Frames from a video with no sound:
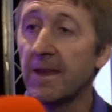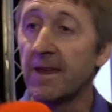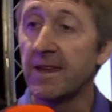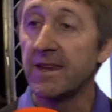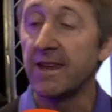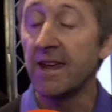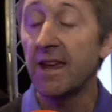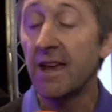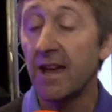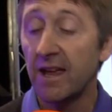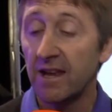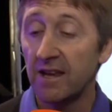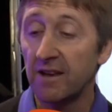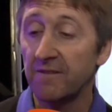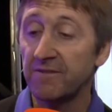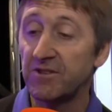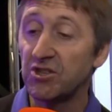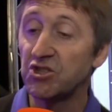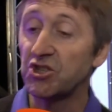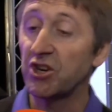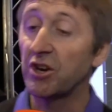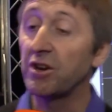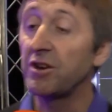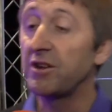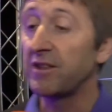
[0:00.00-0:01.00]
Yeah, I'd love to
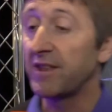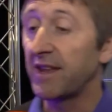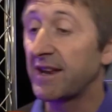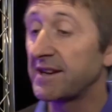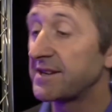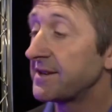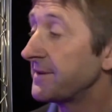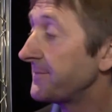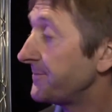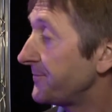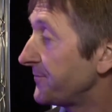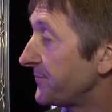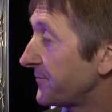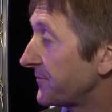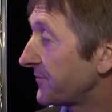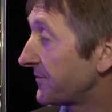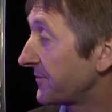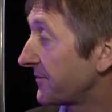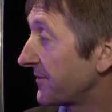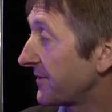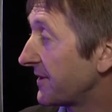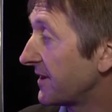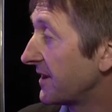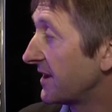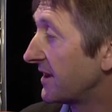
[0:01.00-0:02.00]
show you that.
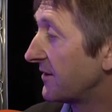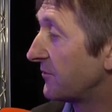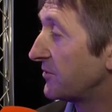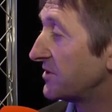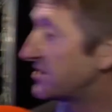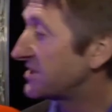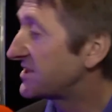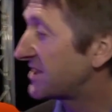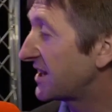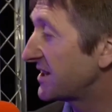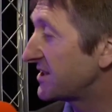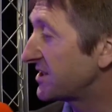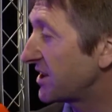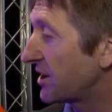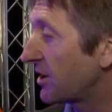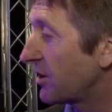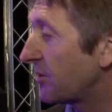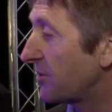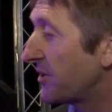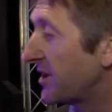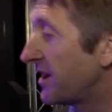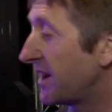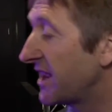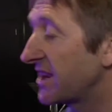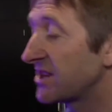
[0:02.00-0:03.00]
We'd just like to
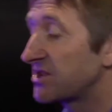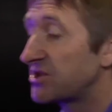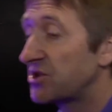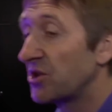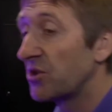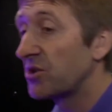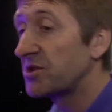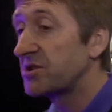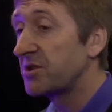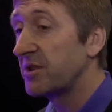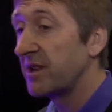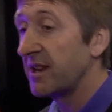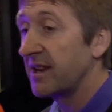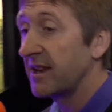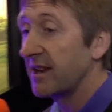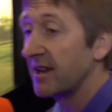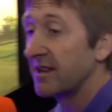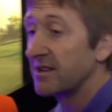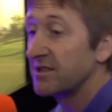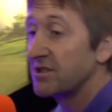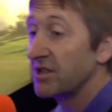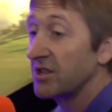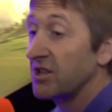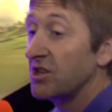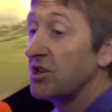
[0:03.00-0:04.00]
go next door to
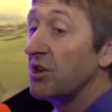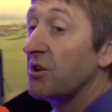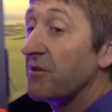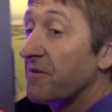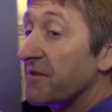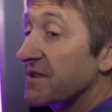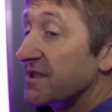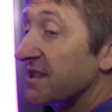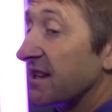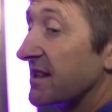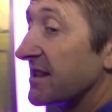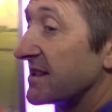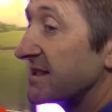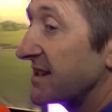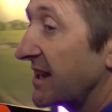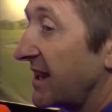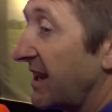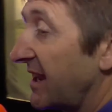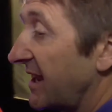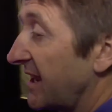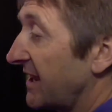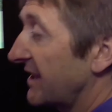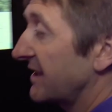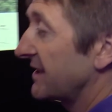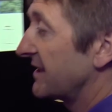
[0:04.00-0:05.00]
the new facility
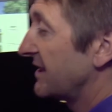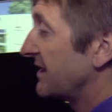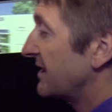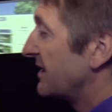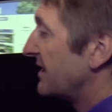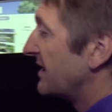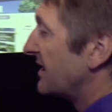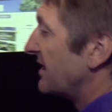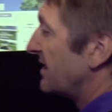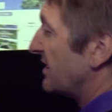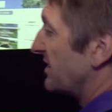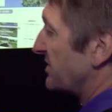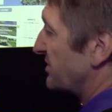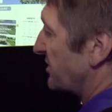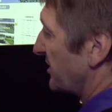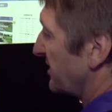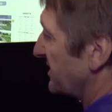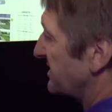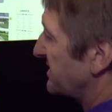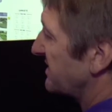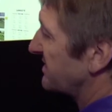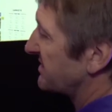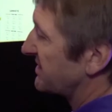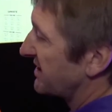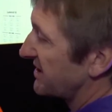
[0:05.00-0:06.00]
here. So
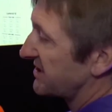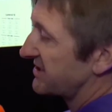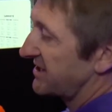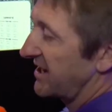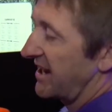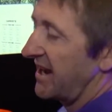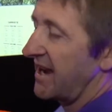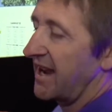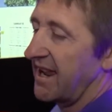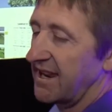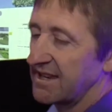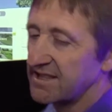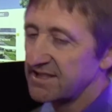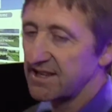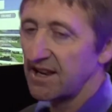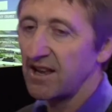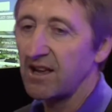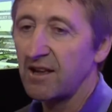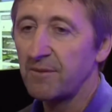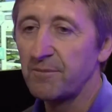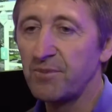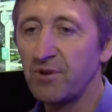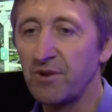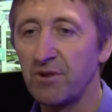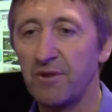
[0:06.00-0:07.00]
this is just an
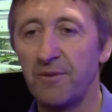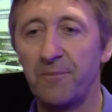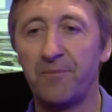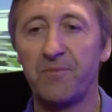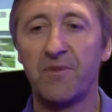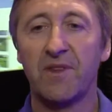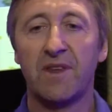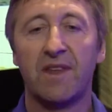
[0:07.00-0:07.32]
example.